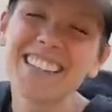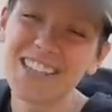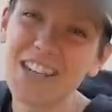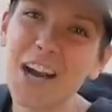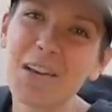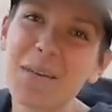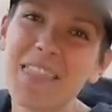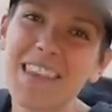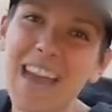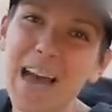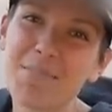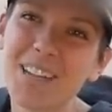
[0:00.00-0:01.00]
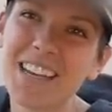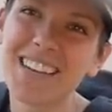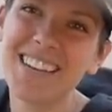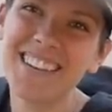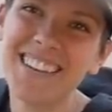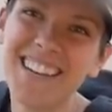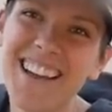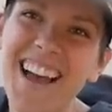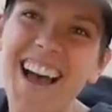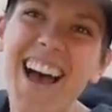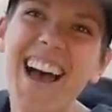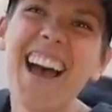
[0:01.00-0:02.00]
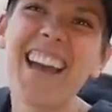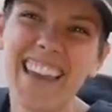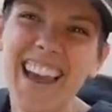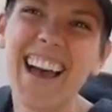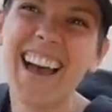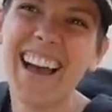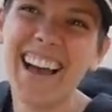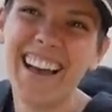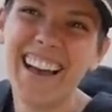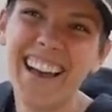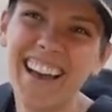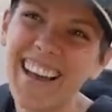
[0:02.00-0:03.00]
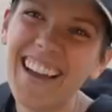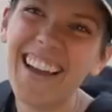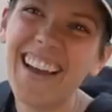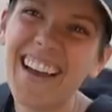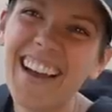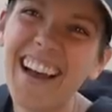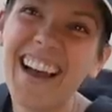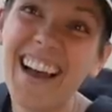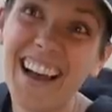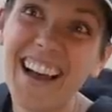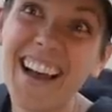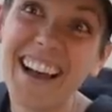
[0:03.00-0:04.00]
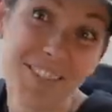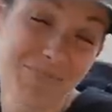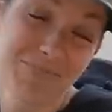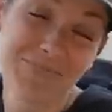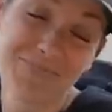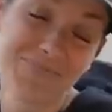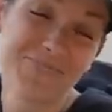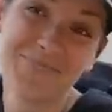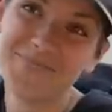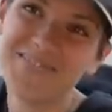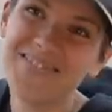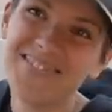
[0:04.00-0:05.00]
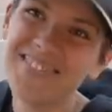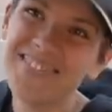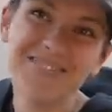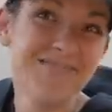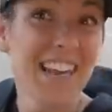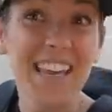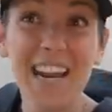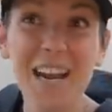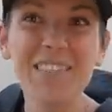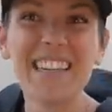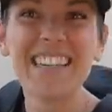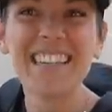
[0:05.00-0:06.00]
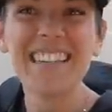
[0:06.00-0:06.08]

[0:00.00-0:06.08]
you got to meet the captain. What? Yeah. How do I? Make it happen.